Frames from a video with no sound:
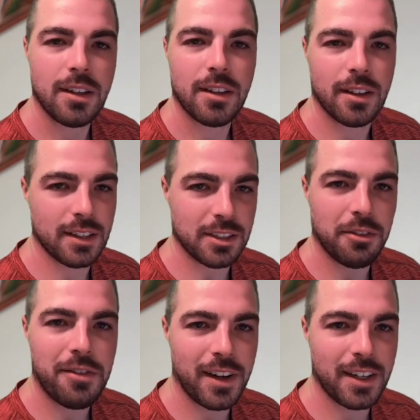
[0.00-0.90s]
that's a
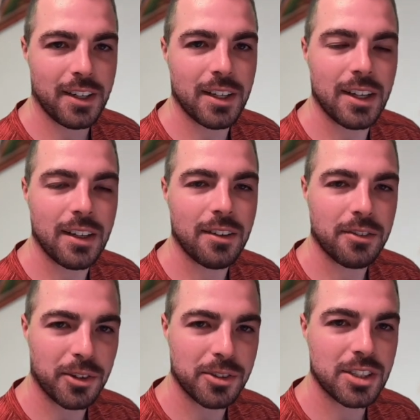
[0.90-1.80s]
faded
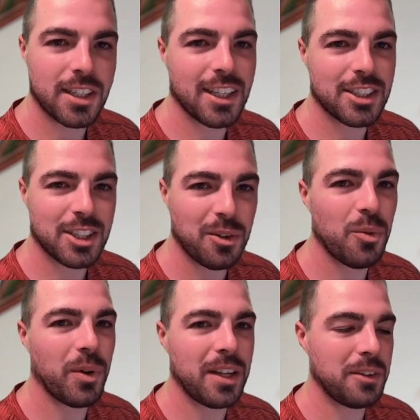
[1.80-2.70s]
first edition
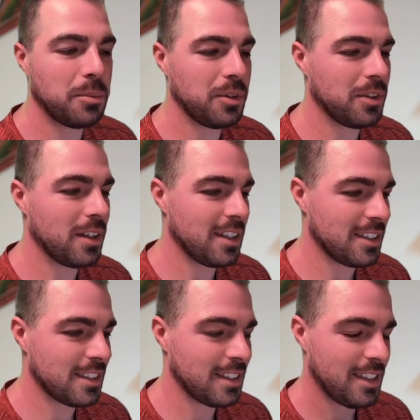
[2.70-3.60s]
wavy blue
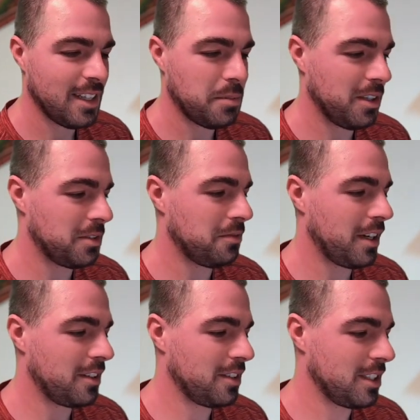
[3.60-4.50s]
eyes, about as
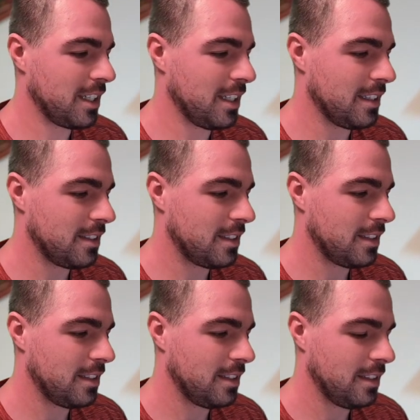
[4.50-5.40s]
rare as it gets.
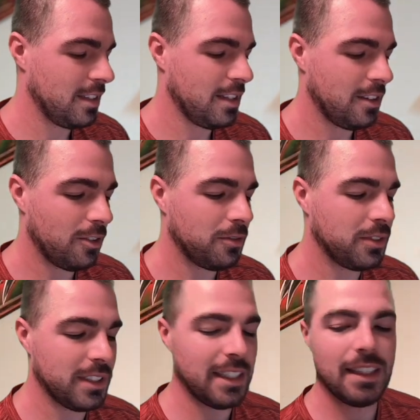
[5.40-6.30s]

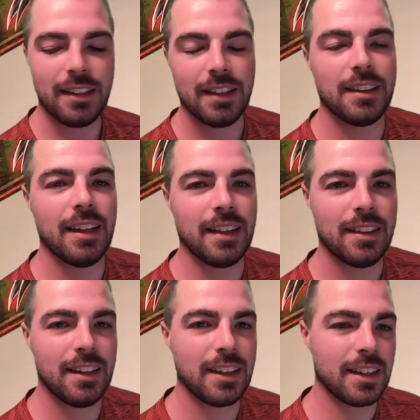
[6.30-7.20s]
Hopefully that
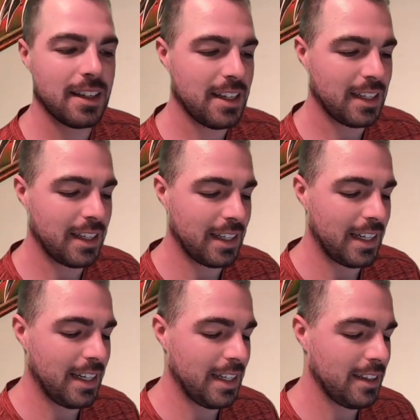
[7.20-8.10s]
thing can
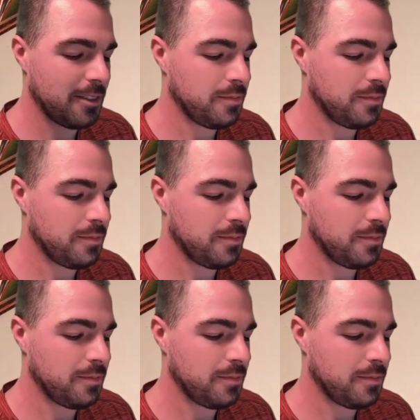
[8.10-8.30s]
get